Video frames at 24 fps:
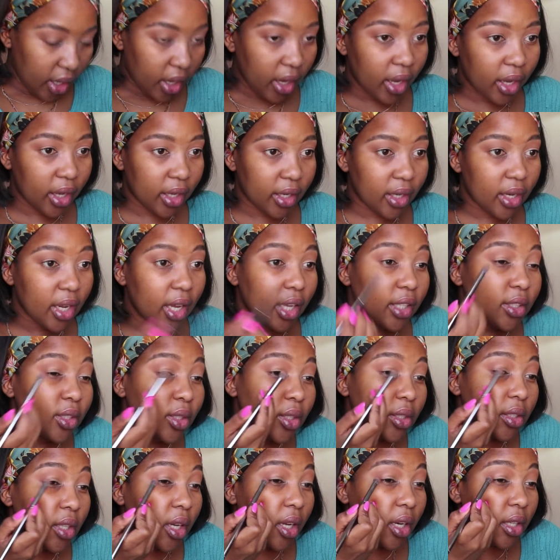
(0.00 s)
It
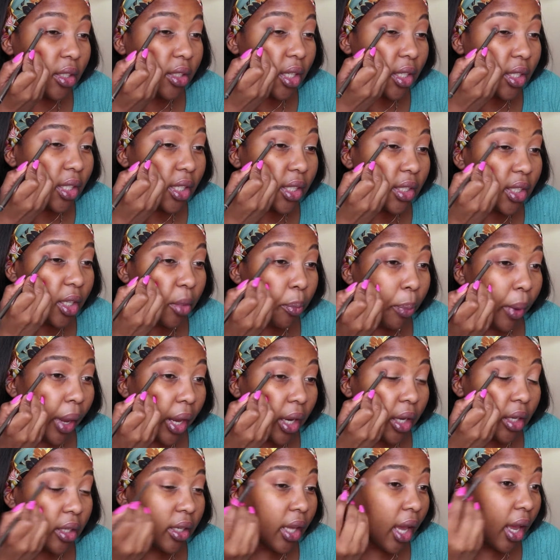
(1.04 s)
is a decent
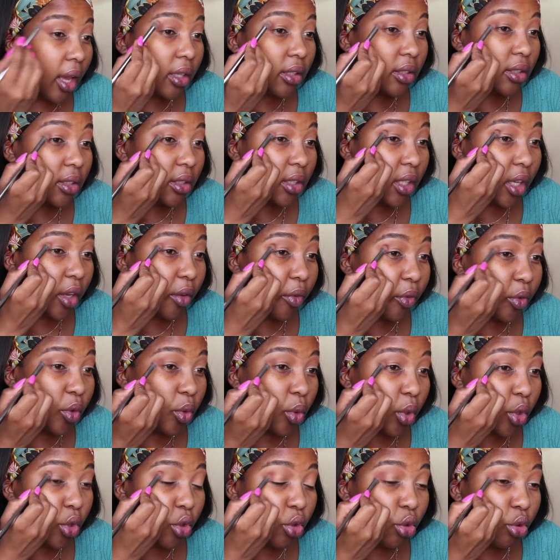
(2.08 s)
palette, guys. If
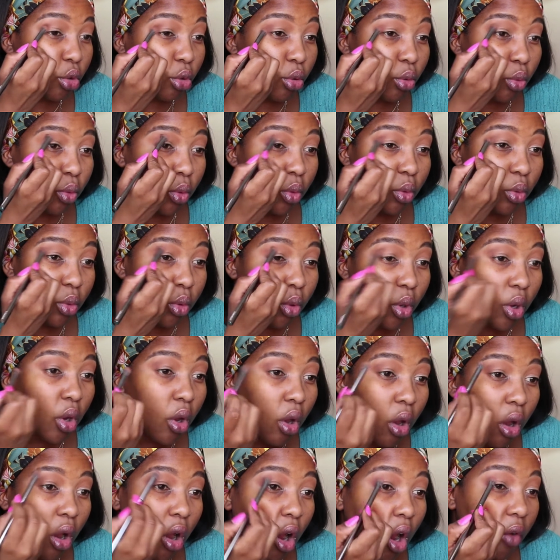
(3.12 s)
you're new,
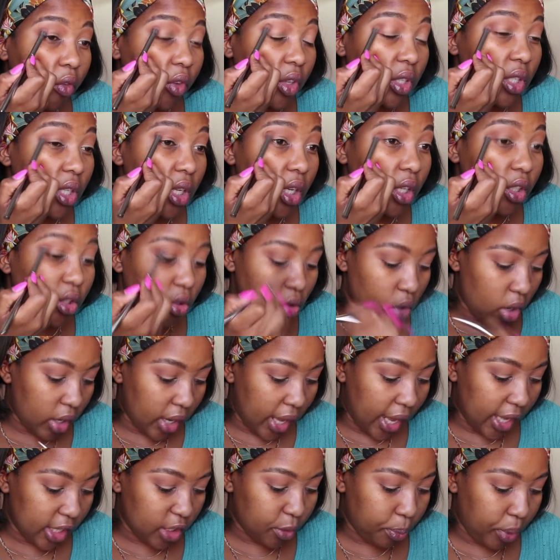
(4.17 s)
obviously it's not
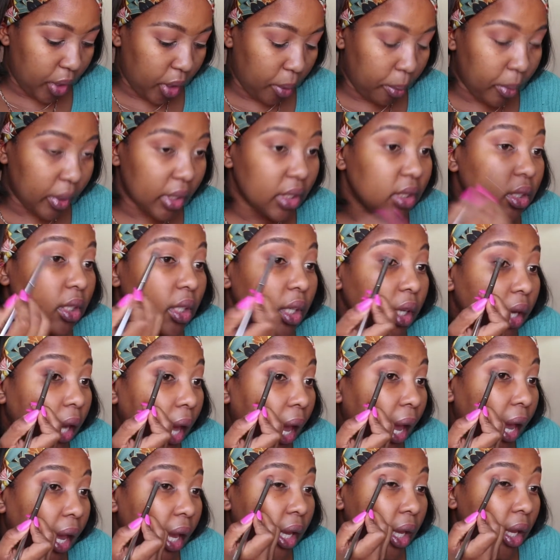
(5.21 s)
as pigmented
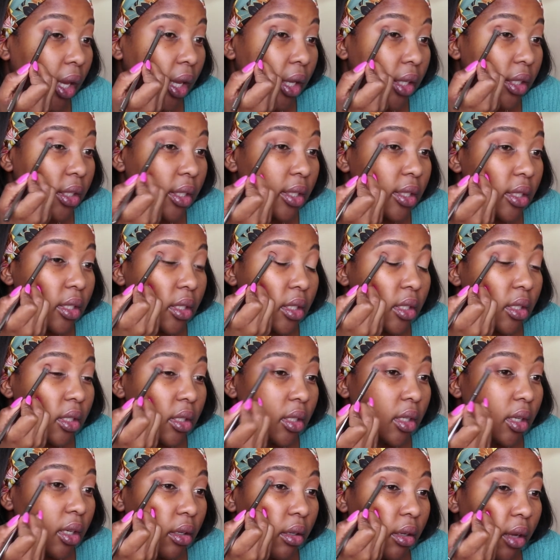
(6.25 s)
as
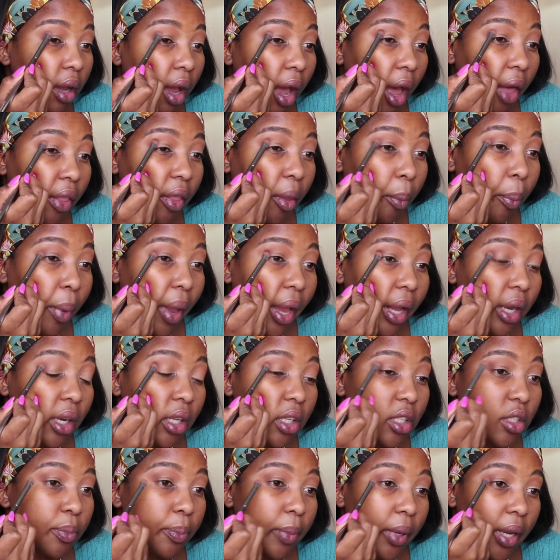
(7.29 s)
other
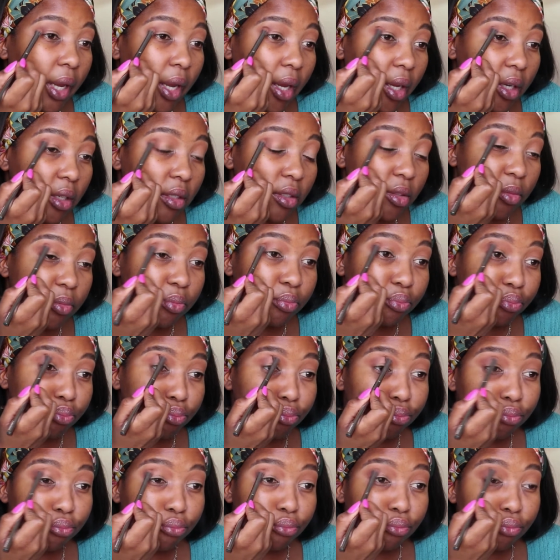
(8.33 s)
palettes, but
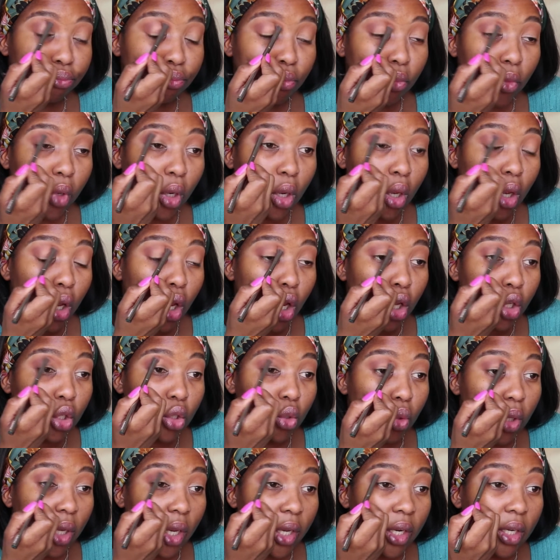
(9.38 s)

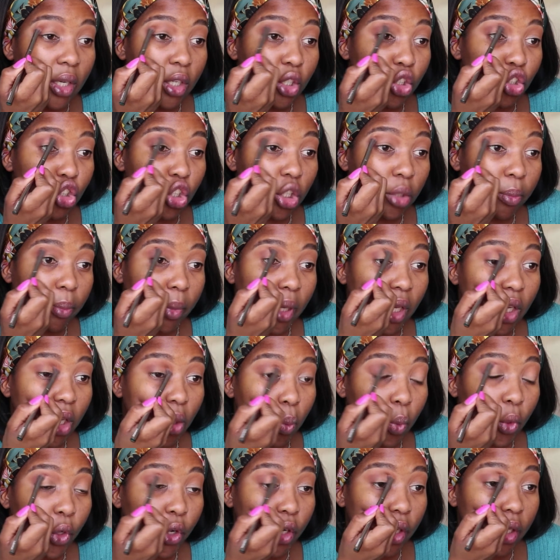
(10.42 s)
you can legit make it
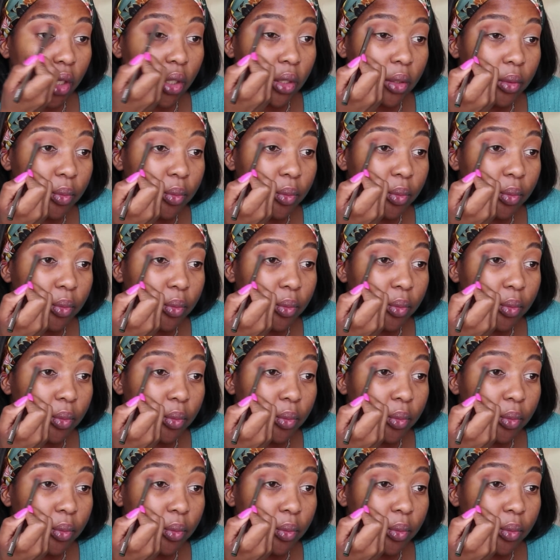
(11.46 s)
work.